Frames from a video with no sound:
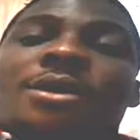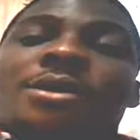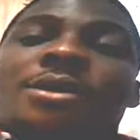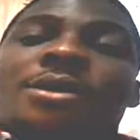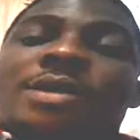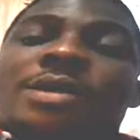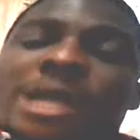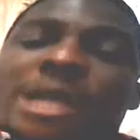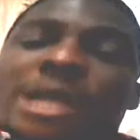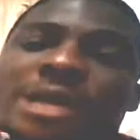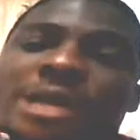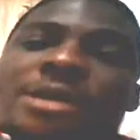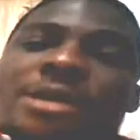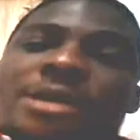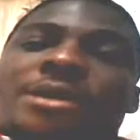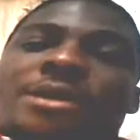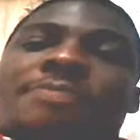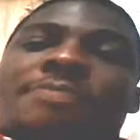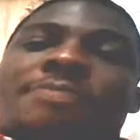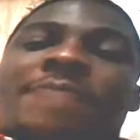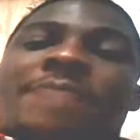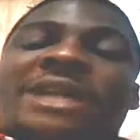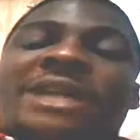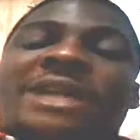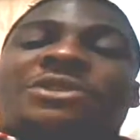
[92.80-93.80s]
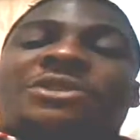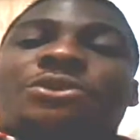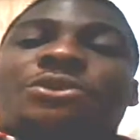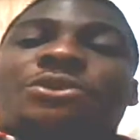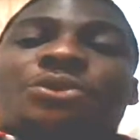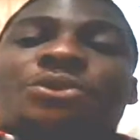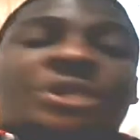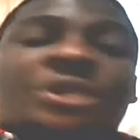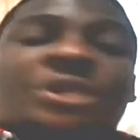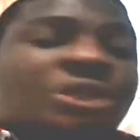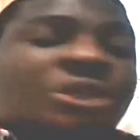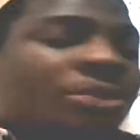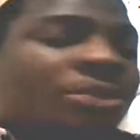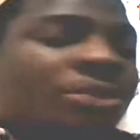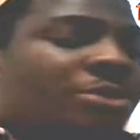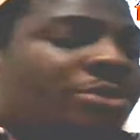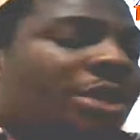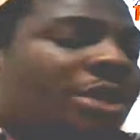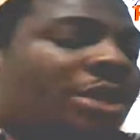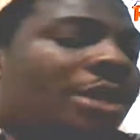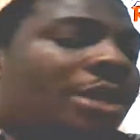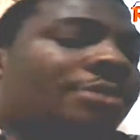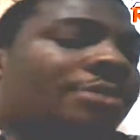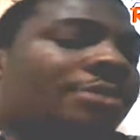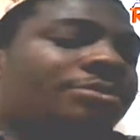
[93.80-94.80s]
yeah, Matthew
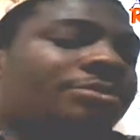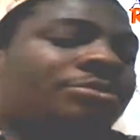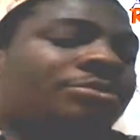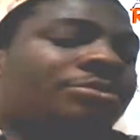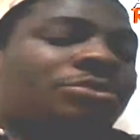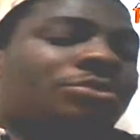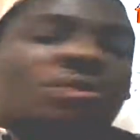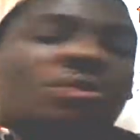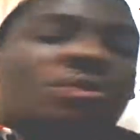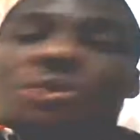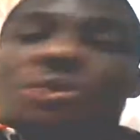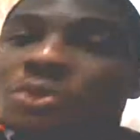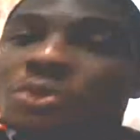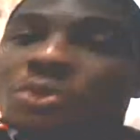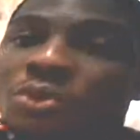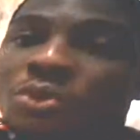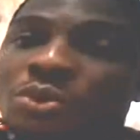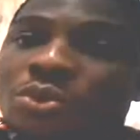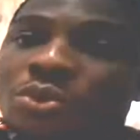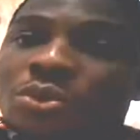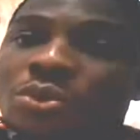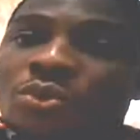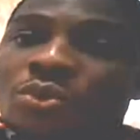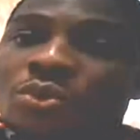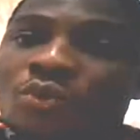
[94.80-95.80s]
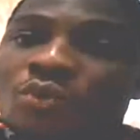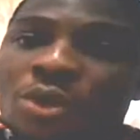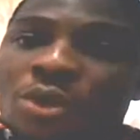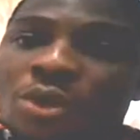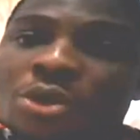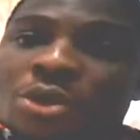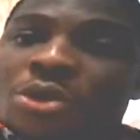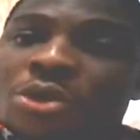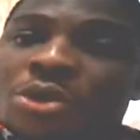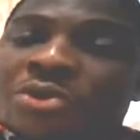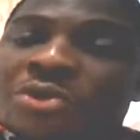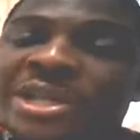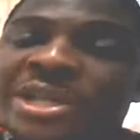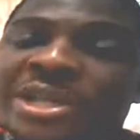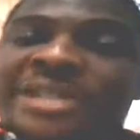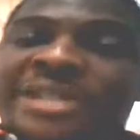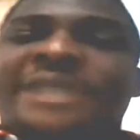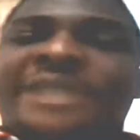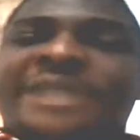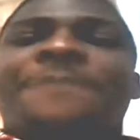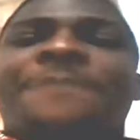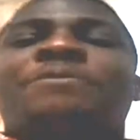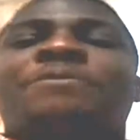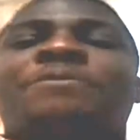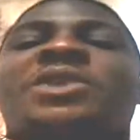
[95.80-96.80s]
resumed work
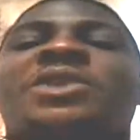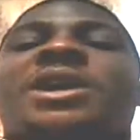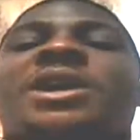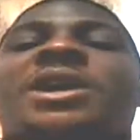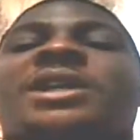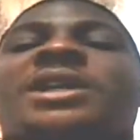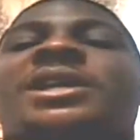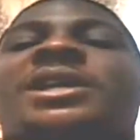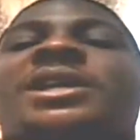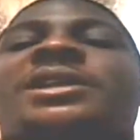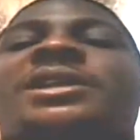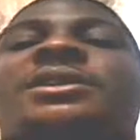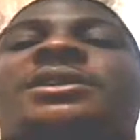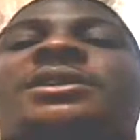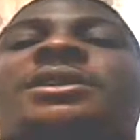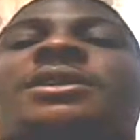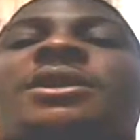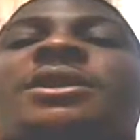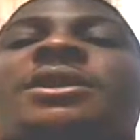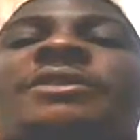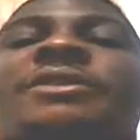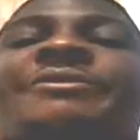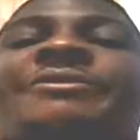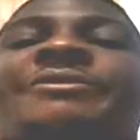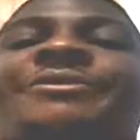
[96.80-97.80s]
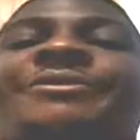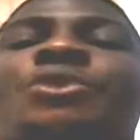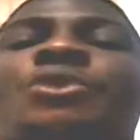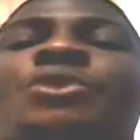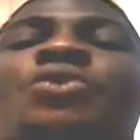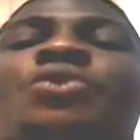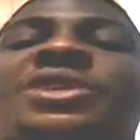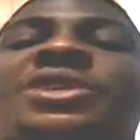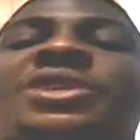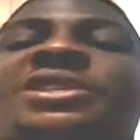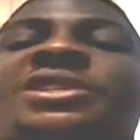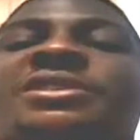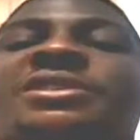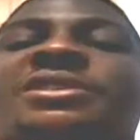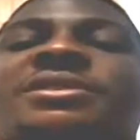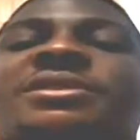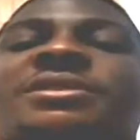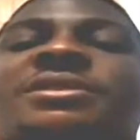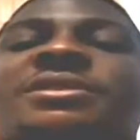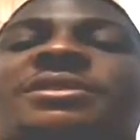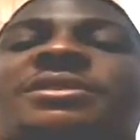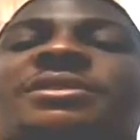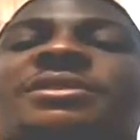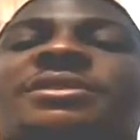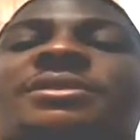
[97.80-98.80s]
already. Then few
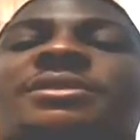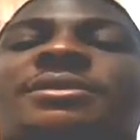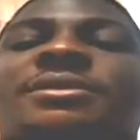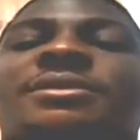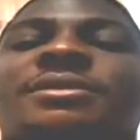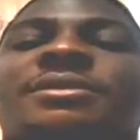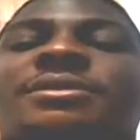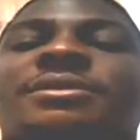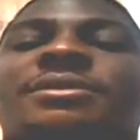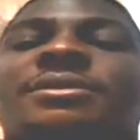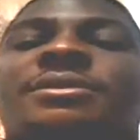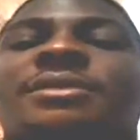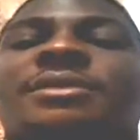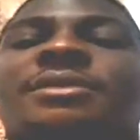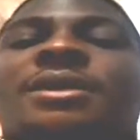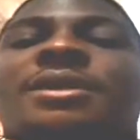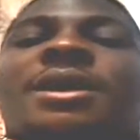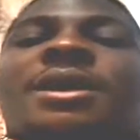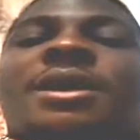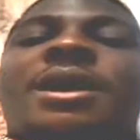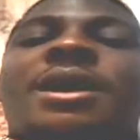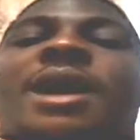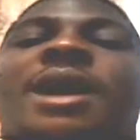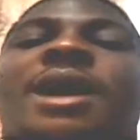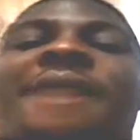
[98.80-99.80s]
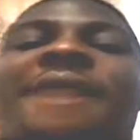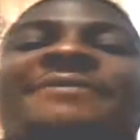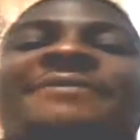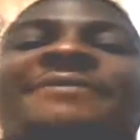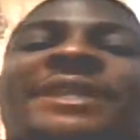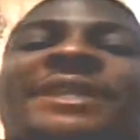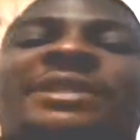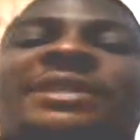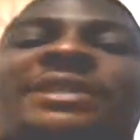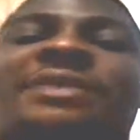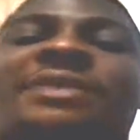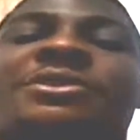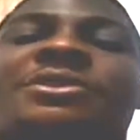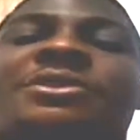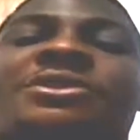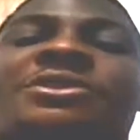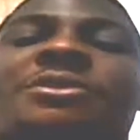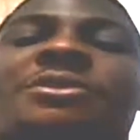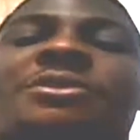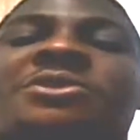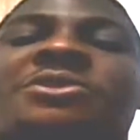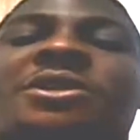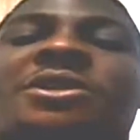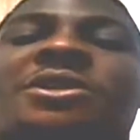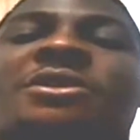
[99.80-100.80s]
weeks after the
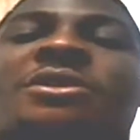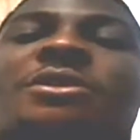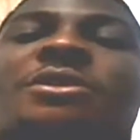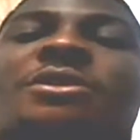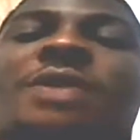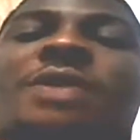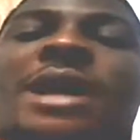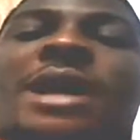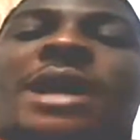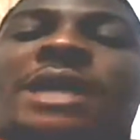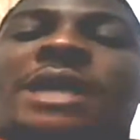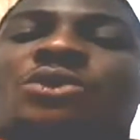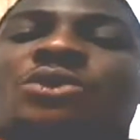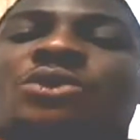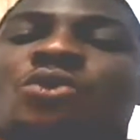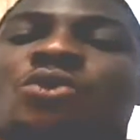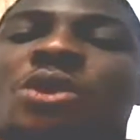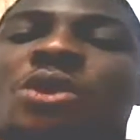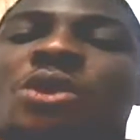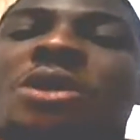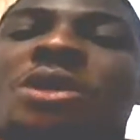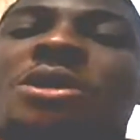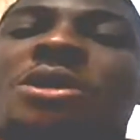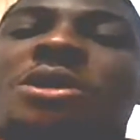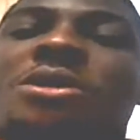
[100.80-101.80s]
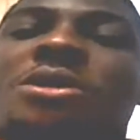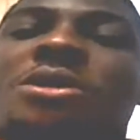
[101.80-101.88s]
resumption at work,